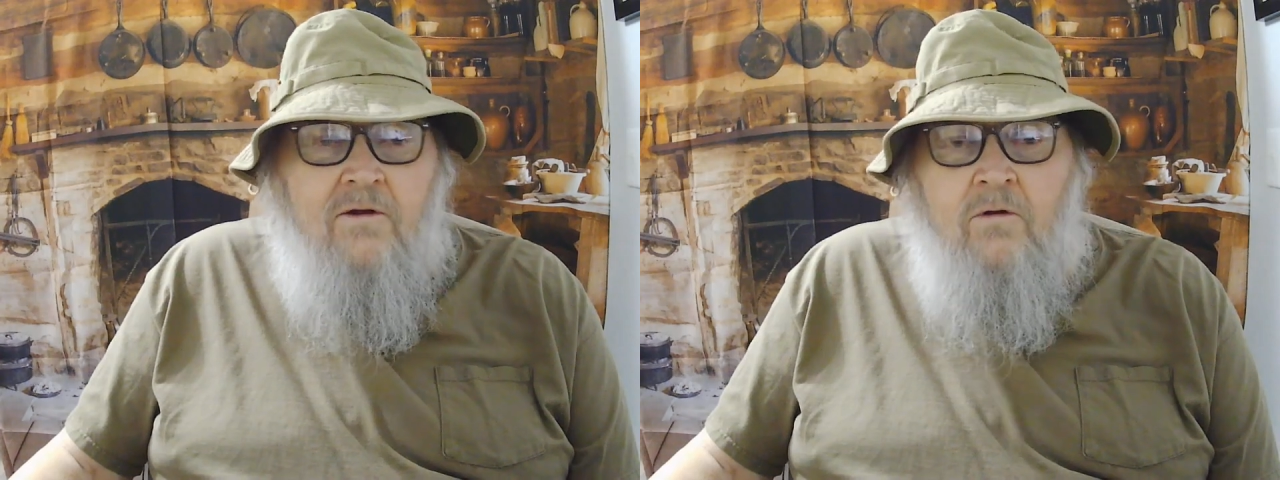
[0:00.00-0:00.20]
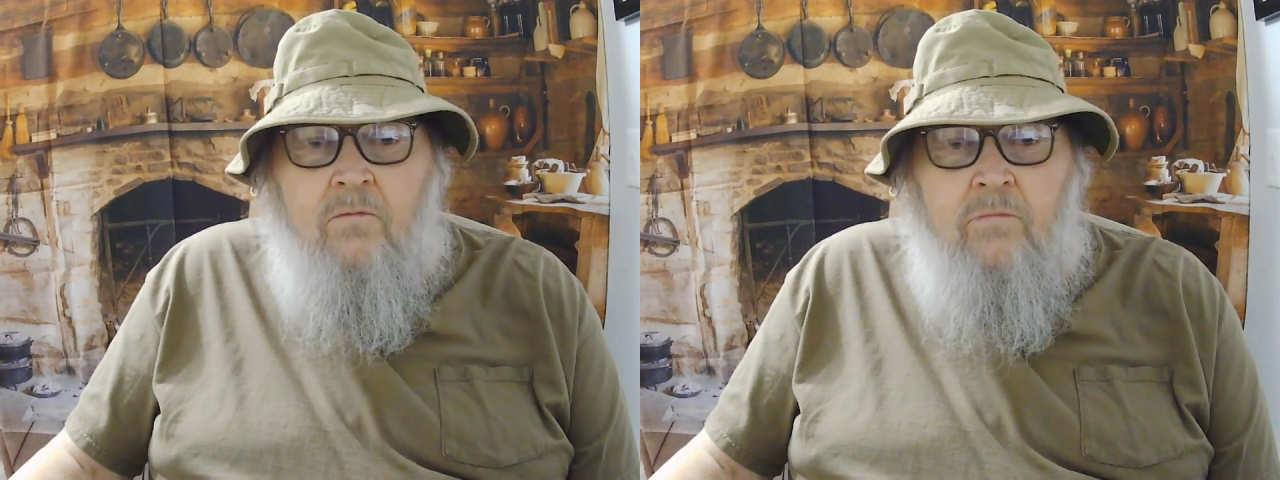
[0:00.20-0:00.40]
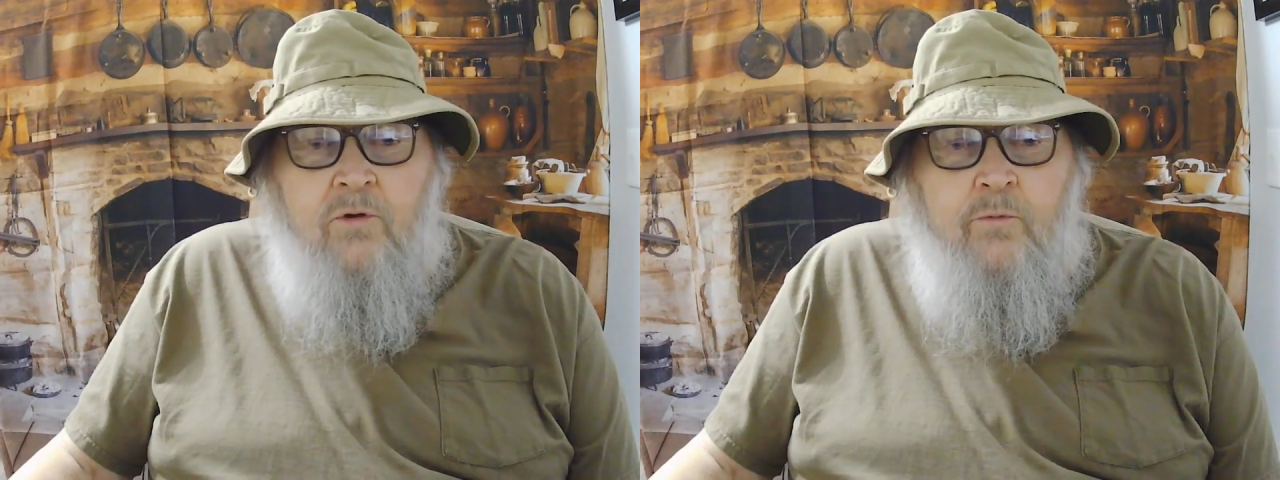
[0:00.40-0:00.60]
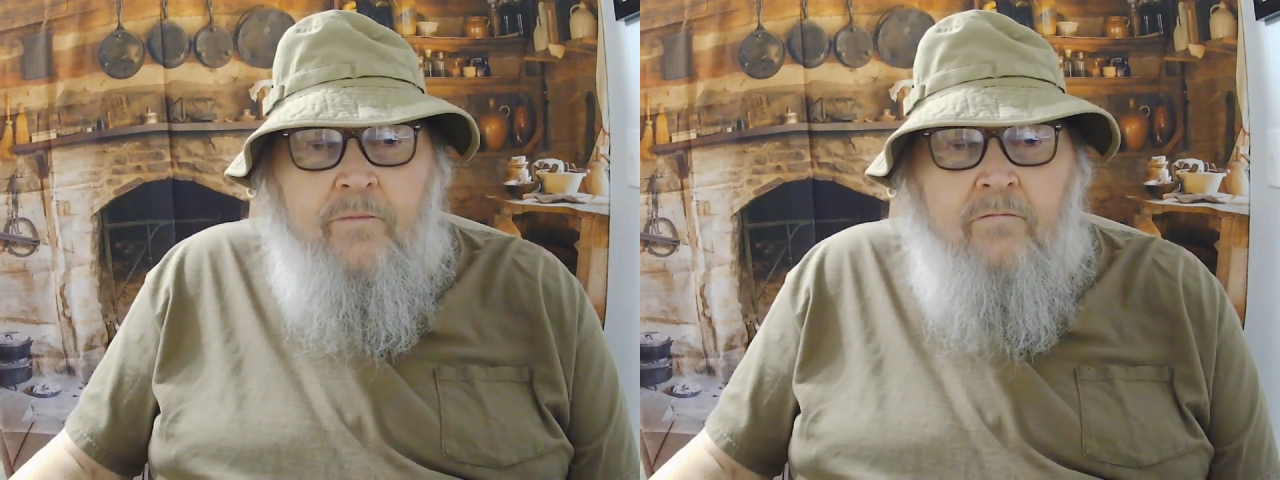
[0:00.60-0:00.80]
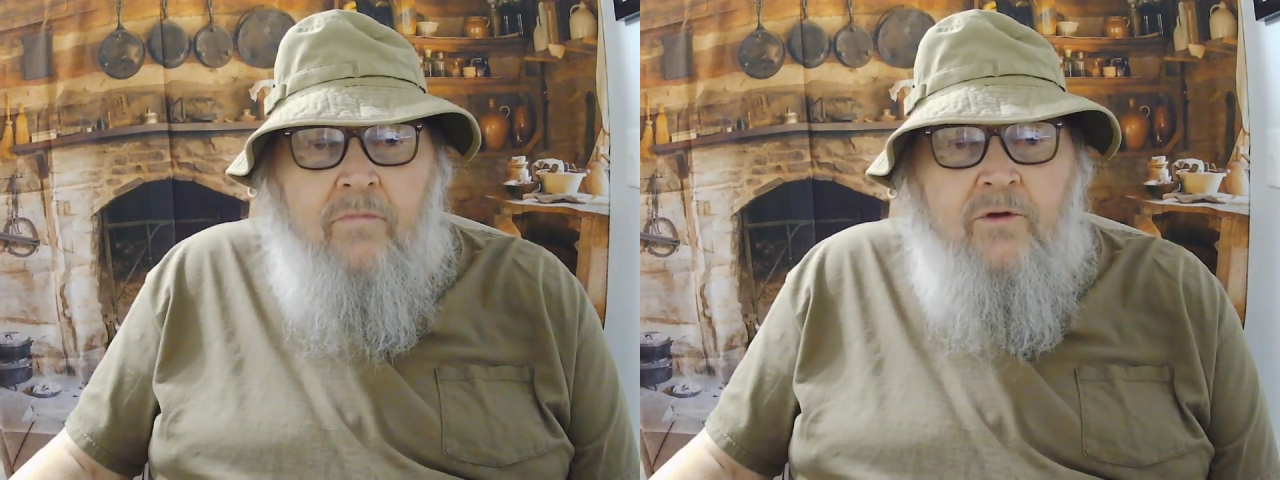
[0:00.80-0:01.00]
call
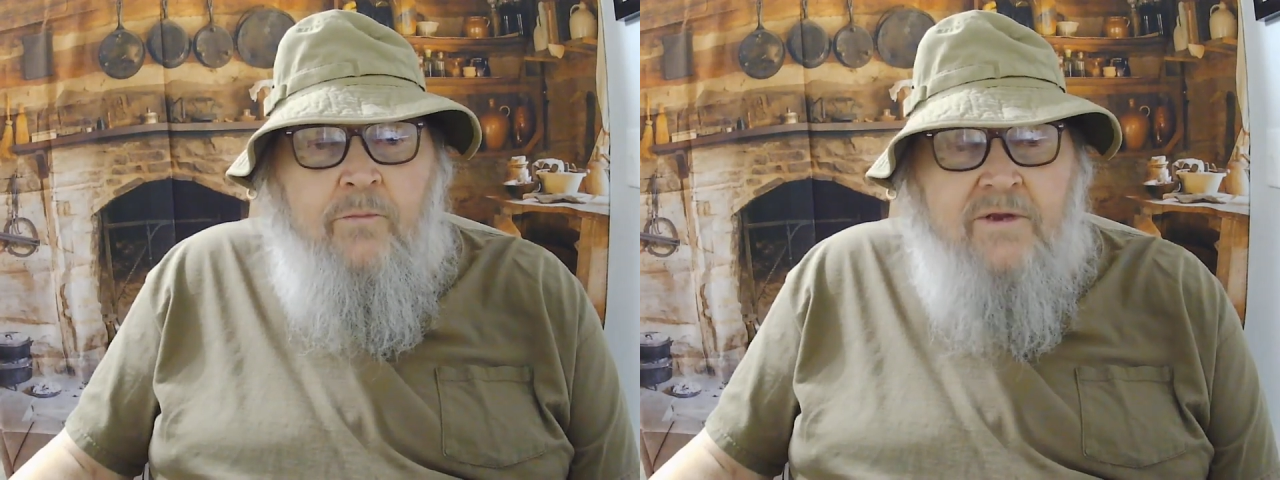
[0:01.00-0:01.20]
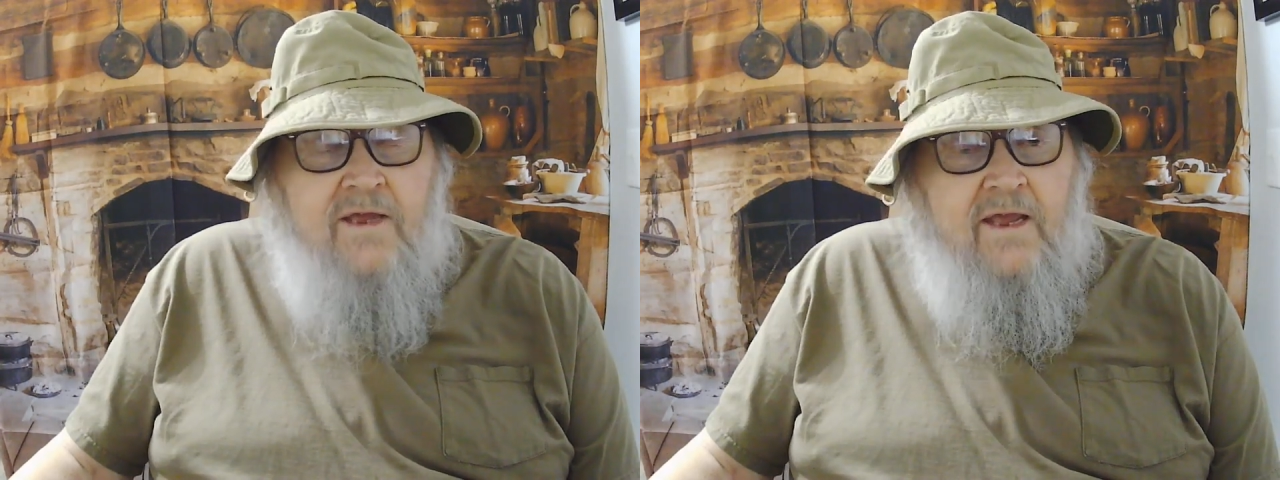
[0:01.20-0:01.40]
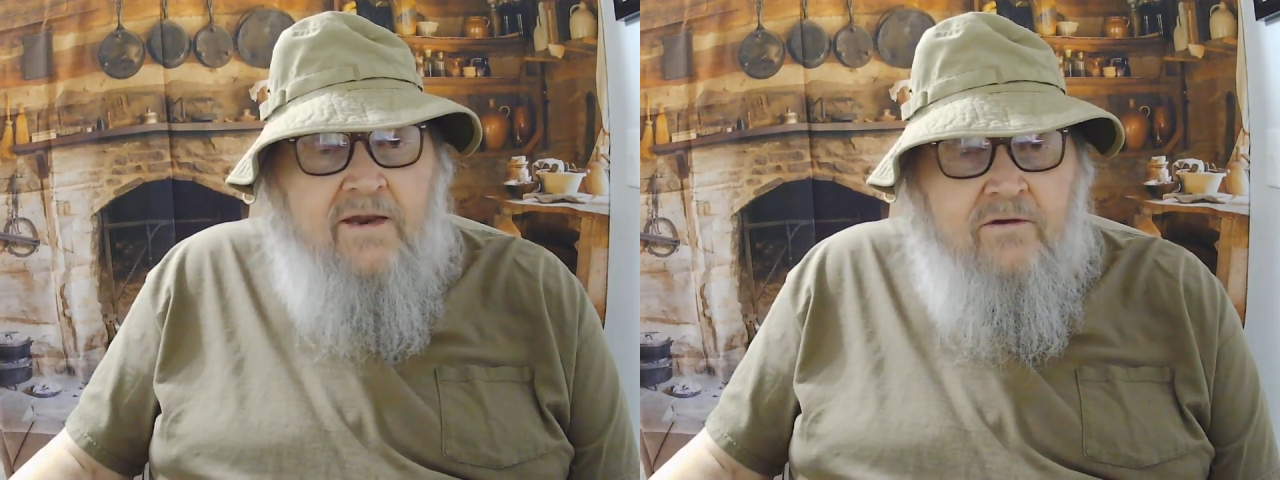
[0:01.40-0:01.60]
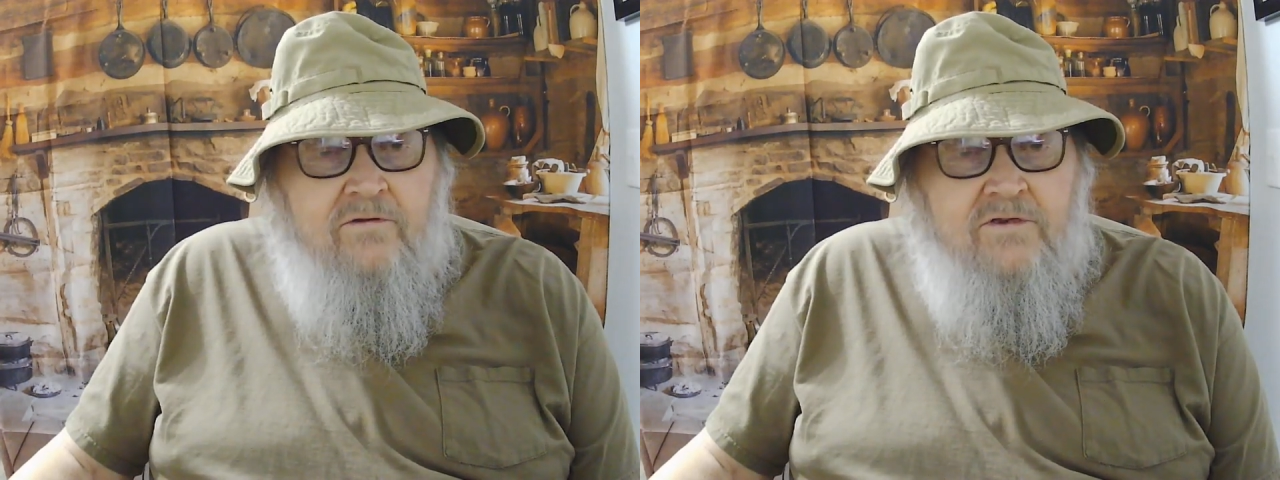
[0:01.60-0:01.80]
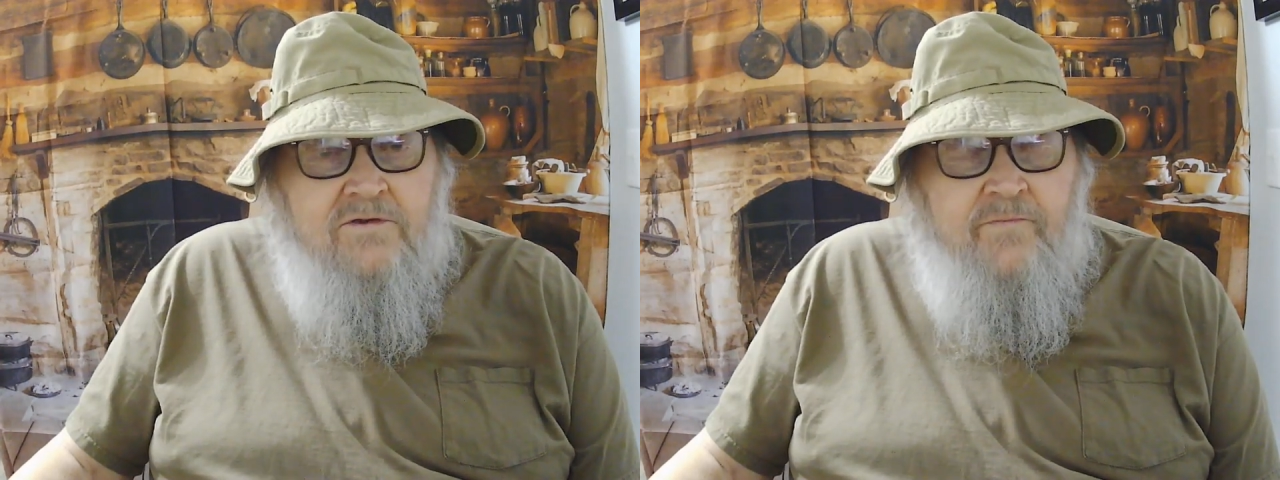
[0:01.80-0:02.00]
blue potatoes.